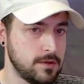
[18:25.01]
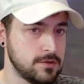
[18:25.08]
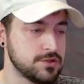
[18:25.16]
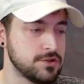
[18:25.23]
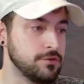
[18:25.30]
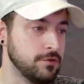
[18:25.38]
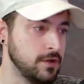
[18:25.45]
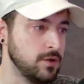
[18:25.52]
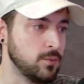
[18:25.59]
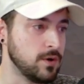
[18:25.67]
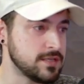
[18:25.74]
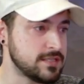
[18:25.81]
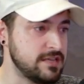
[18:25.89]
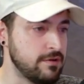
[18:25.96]
So you really want
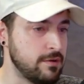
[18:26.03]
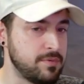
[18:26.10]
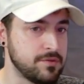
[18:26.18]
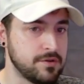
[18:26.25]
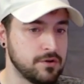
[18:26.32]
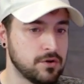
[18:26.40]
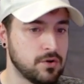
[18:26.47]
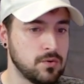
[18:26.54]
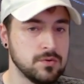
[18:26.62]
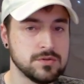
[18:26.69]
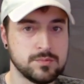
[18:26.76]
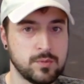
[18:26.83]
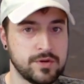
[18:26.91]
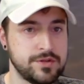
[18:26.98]
to save up your Thunder
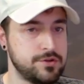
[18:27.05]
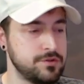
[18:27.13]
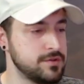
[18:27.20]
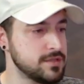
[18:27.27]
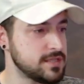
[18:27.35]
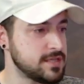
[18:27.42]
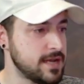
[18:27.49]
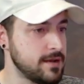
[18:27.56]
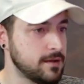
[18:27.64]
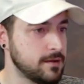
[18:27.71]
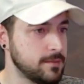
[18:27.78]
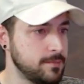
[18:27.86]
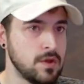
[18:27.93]
Cores when you do this attack.